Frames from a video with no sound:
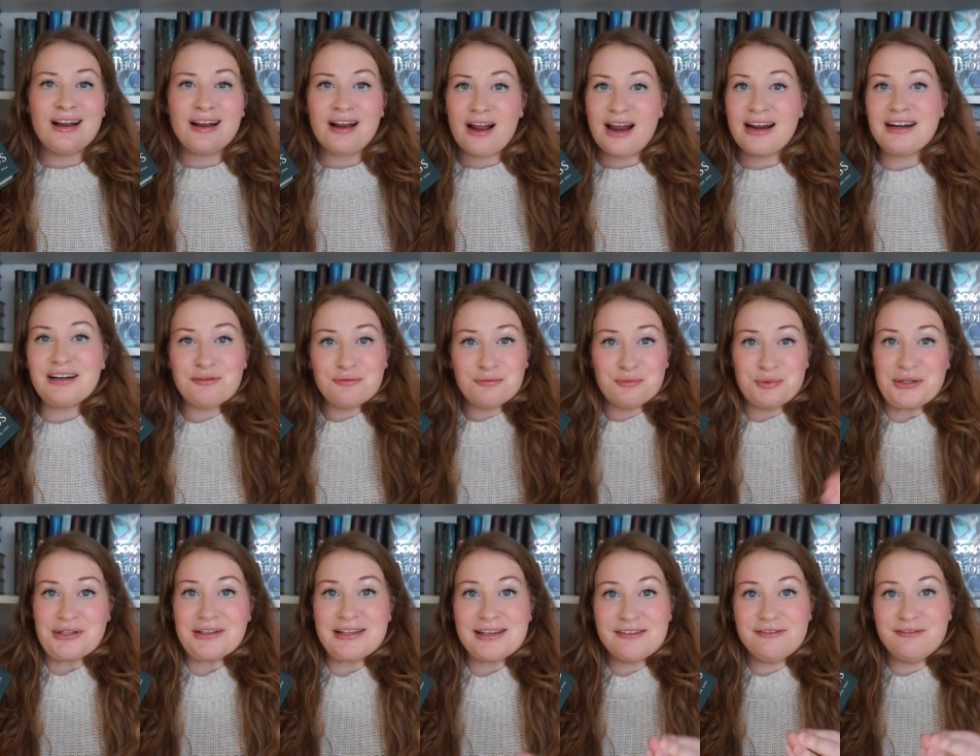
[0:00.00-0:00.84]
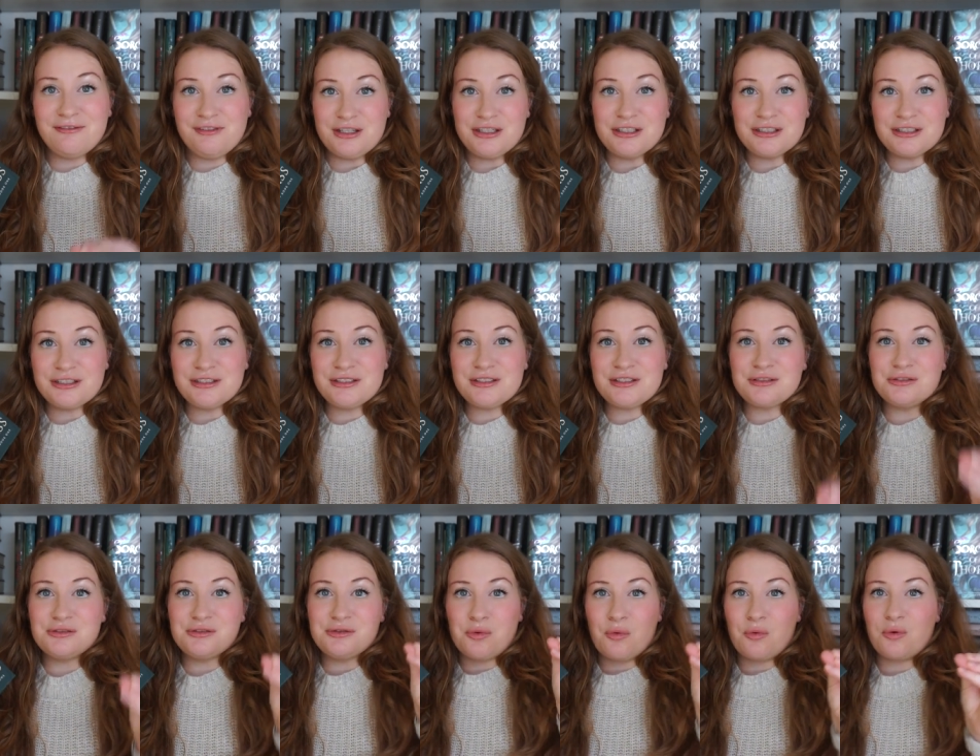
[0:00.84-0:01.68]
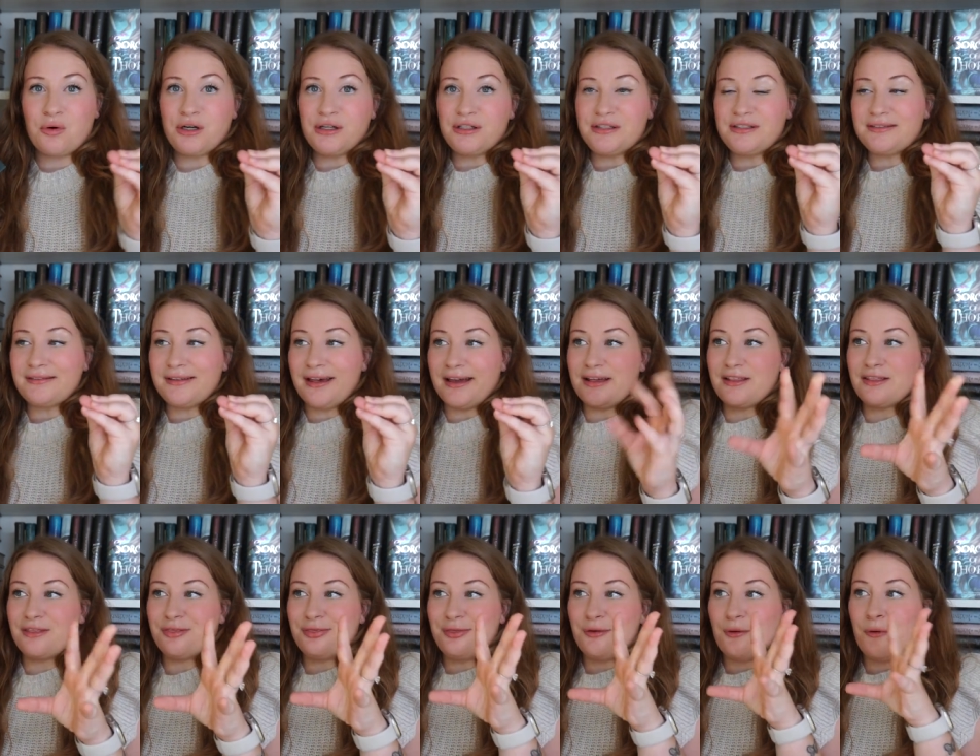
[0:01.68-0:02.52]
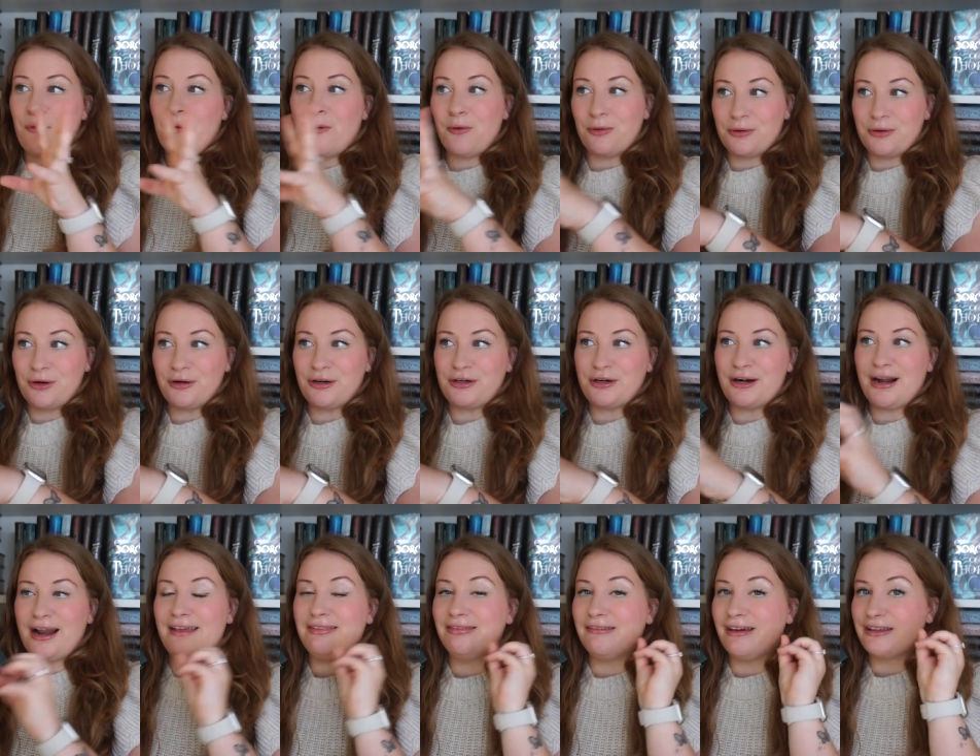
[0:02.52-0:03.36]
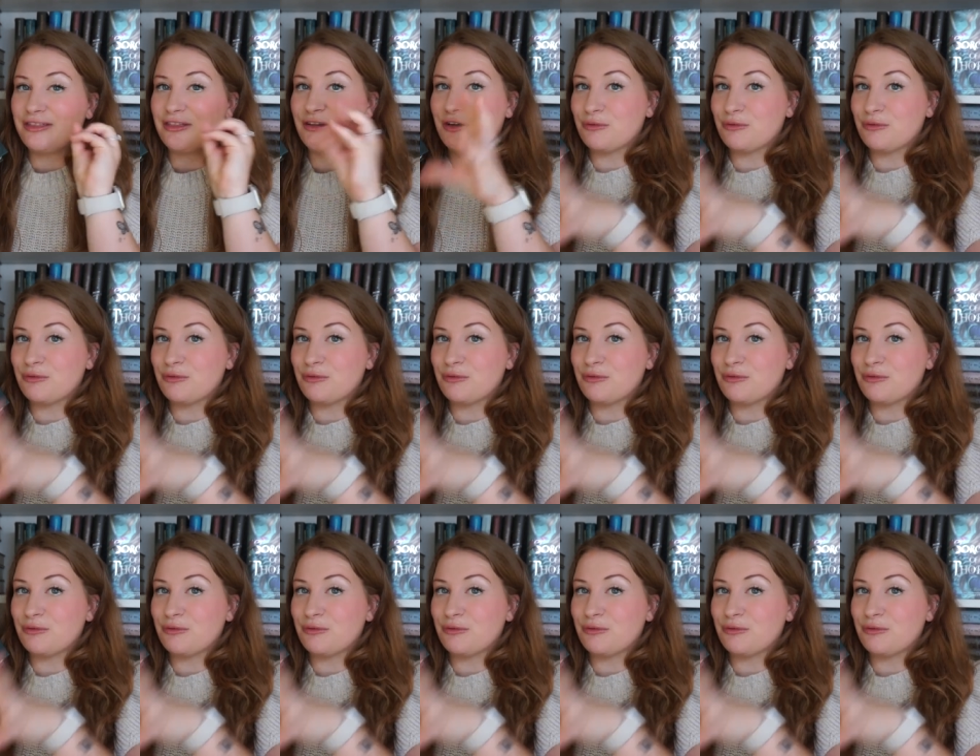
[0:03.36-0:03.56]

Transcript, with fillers: kind of really veers towards like the horror and like